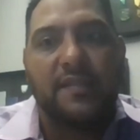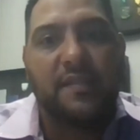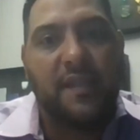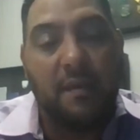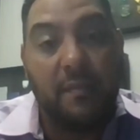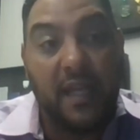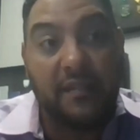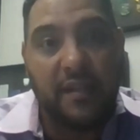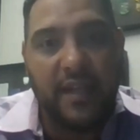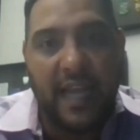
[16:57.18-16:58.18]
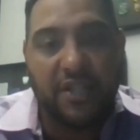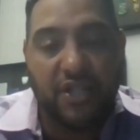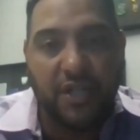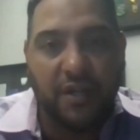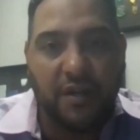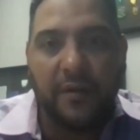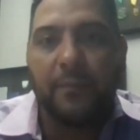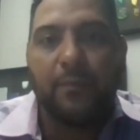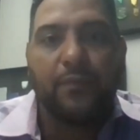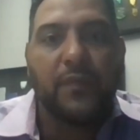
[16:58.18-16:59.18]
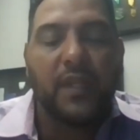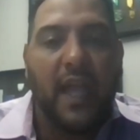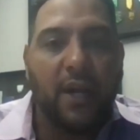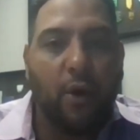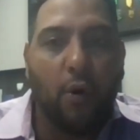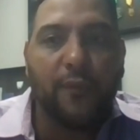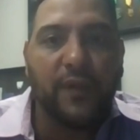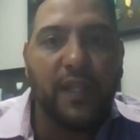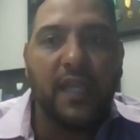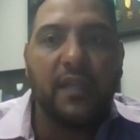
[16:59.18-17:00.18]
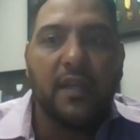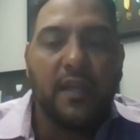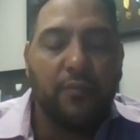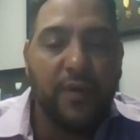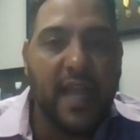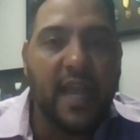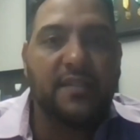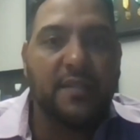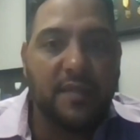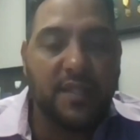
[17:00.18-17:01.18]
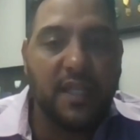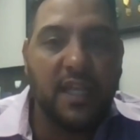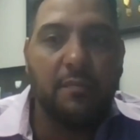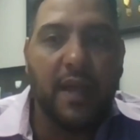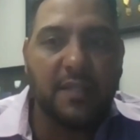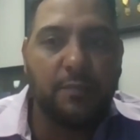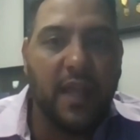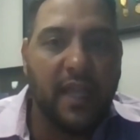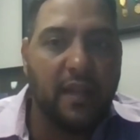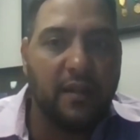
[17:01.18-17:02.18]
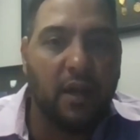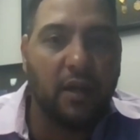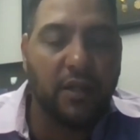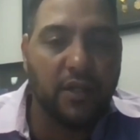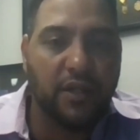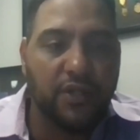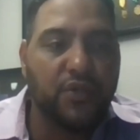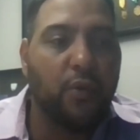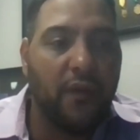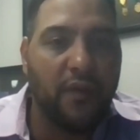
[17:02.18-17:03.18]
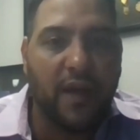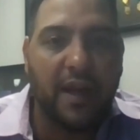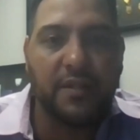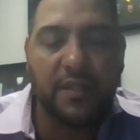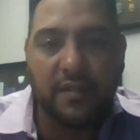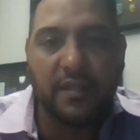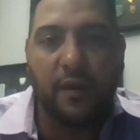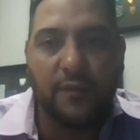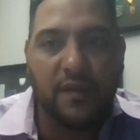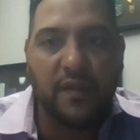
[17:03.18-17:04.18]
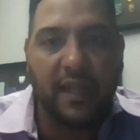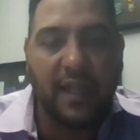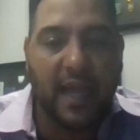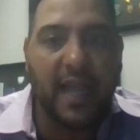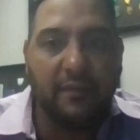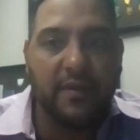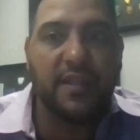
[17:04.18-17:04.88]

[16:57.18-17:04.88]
skim into next year and hopefully regain some steam as they get control on the virus itself, so that kind of everything